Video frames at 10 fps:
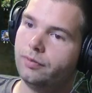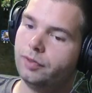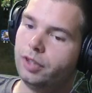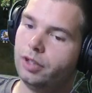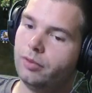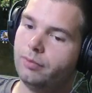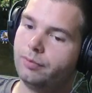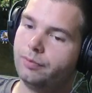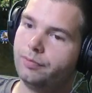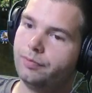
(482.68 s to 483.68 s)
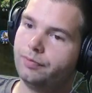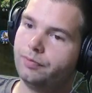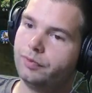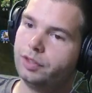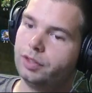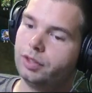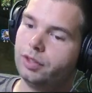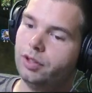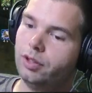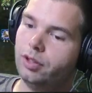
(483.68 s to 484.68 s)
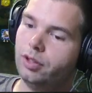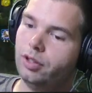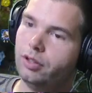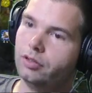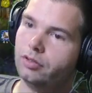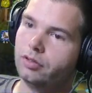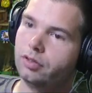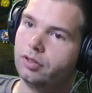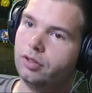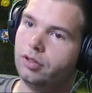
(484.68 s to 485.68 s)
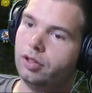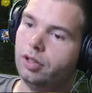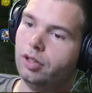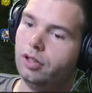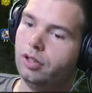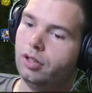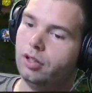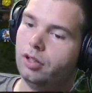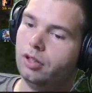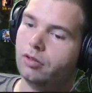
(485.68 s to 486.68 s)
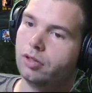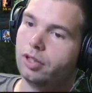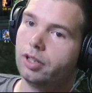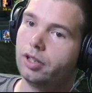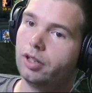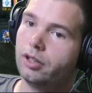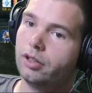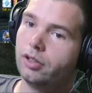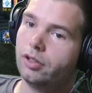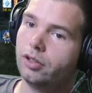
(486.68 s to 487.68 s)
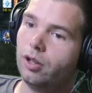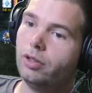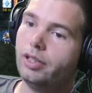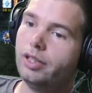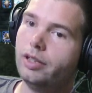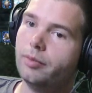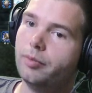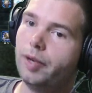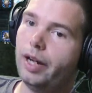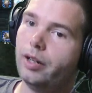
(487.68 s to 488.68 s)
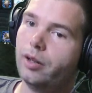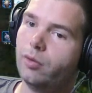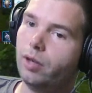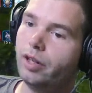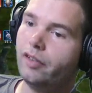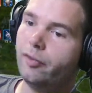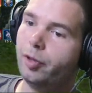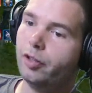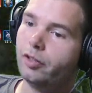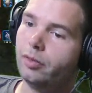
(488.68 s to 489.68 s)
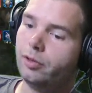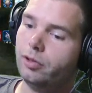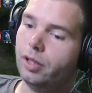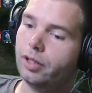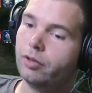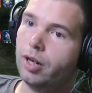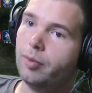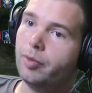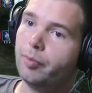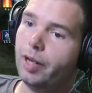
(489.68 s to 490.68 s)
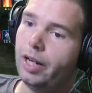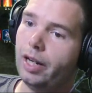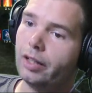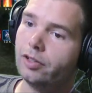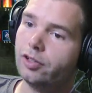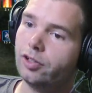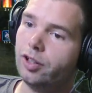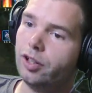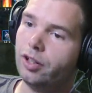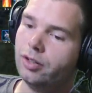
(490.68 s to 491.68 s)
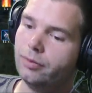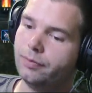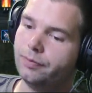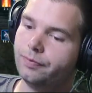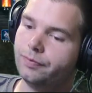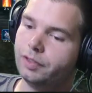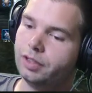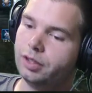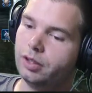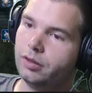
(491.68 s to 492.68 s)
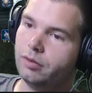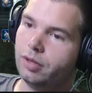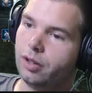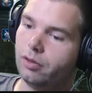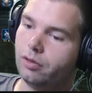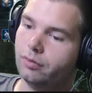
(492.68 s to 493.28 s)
on him. Coil, coil. We're gonna slowly back away if possible and grab him back. Stun. Ow.